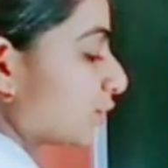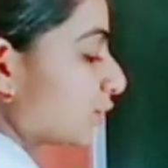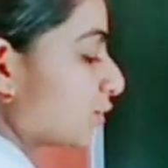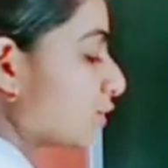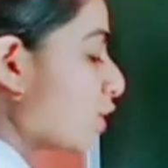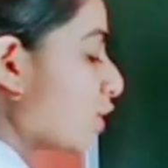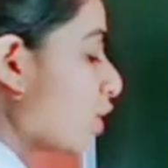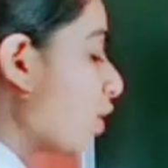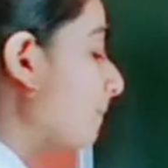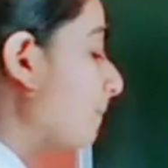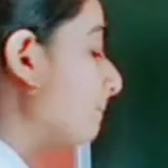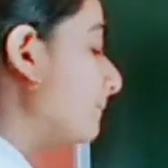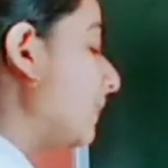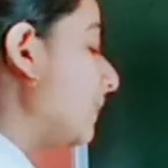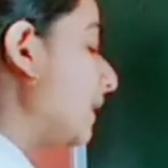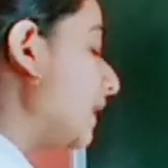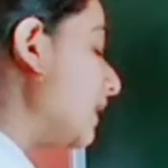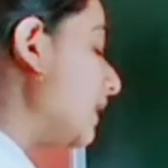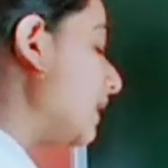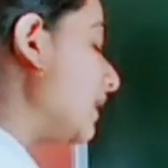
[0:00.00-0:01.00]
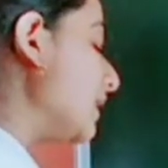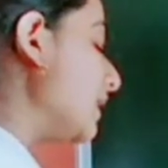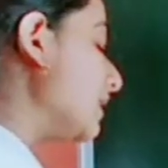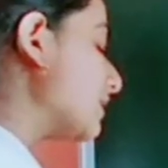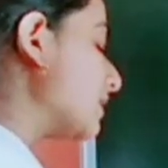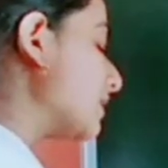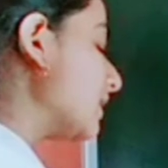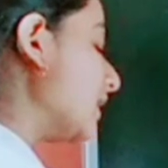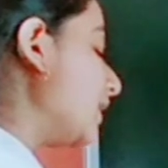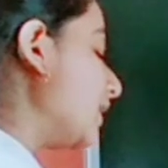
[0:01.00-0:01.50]
So b is
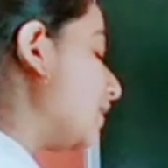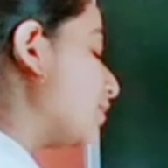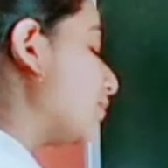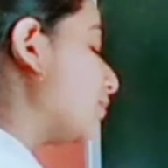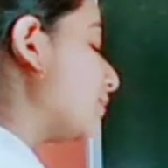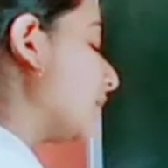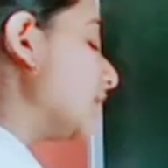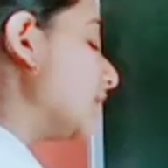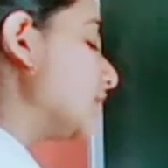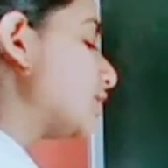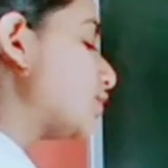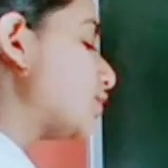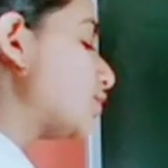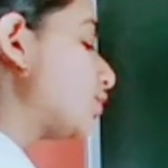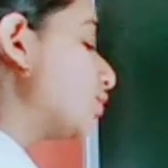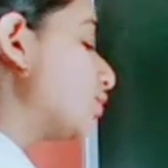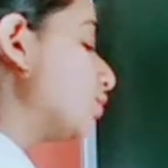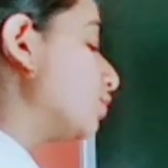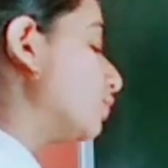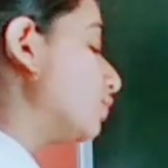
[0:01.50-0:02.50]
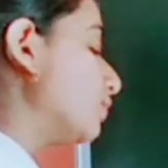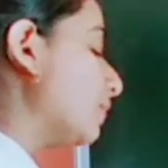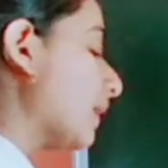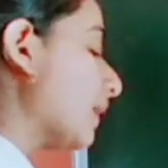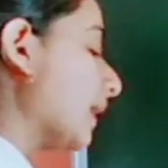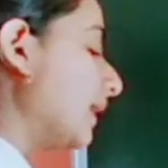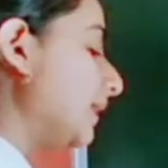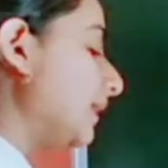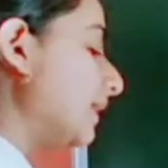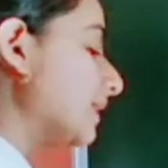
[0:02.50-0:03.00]
equals to
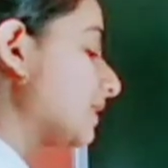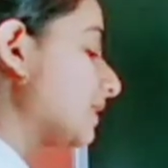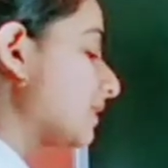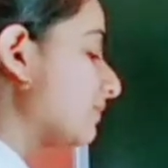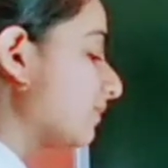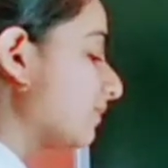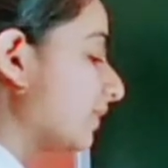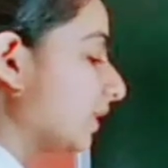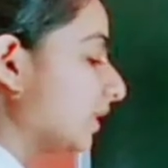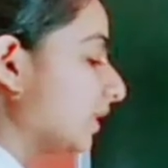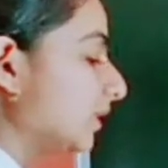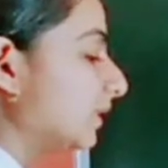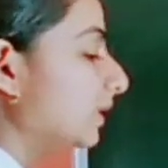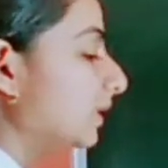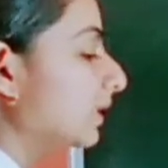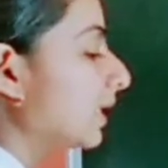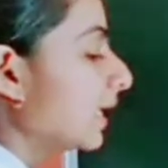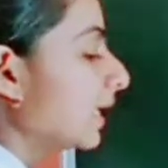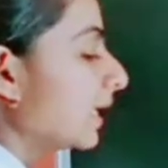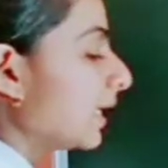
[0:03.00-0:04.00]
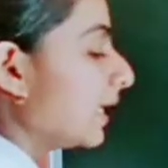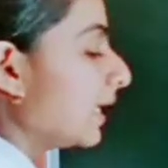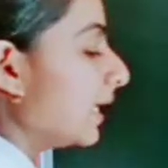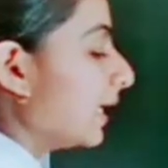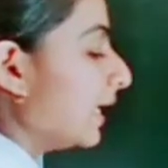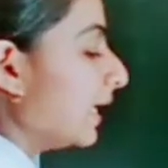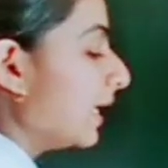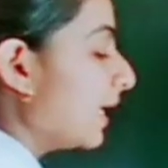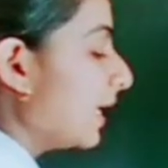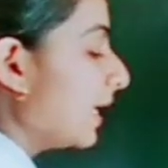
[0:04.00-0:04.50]
minus 1,
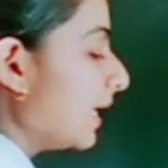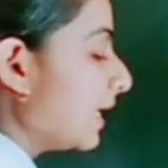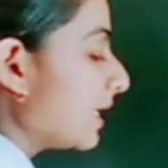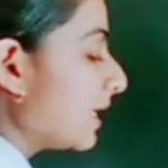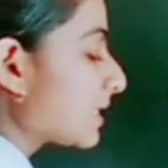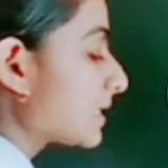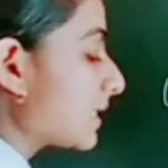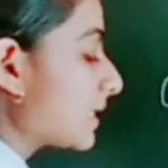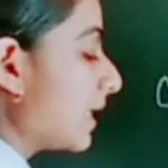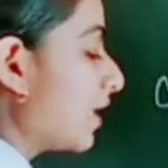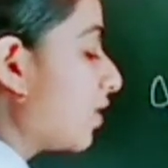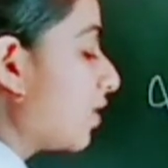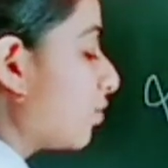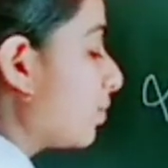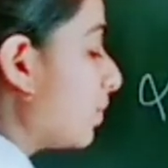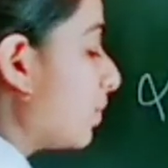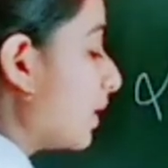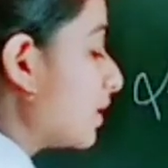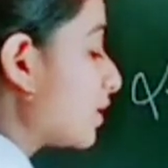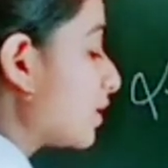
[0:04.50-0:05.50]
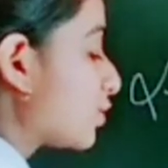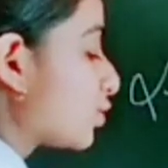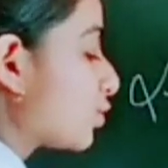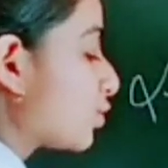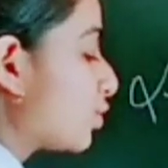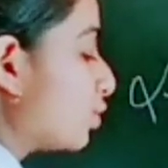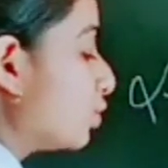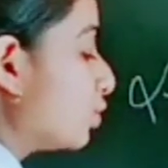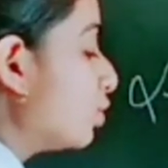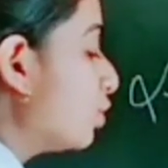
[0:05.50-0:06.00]
a is equals
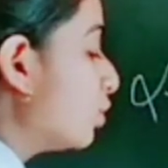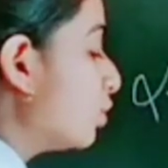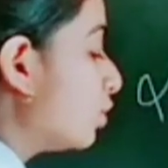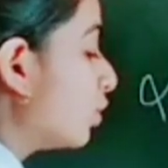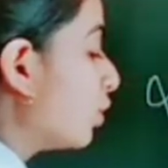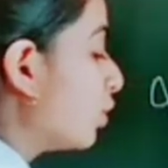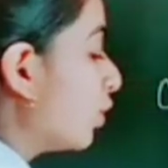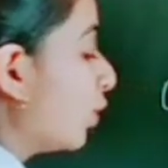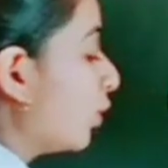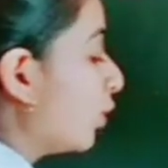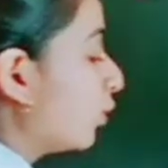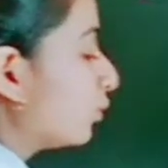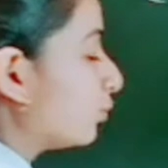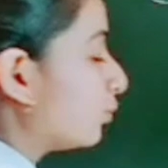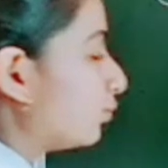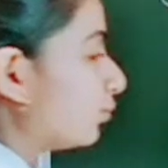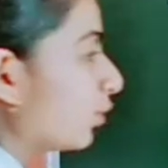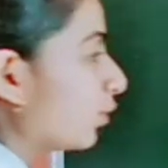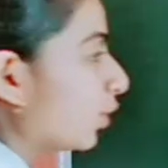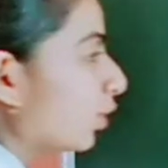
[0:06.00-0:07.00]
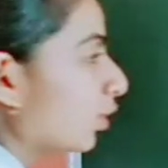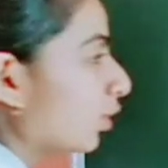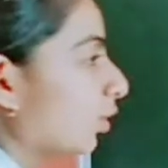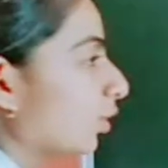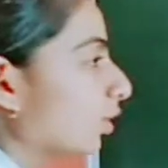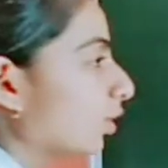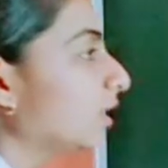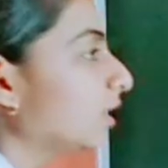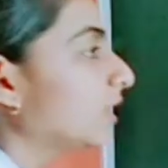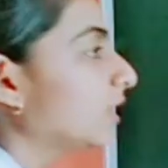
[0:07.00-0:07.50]
to
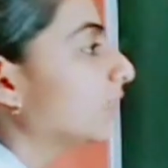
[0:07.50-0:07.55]
4.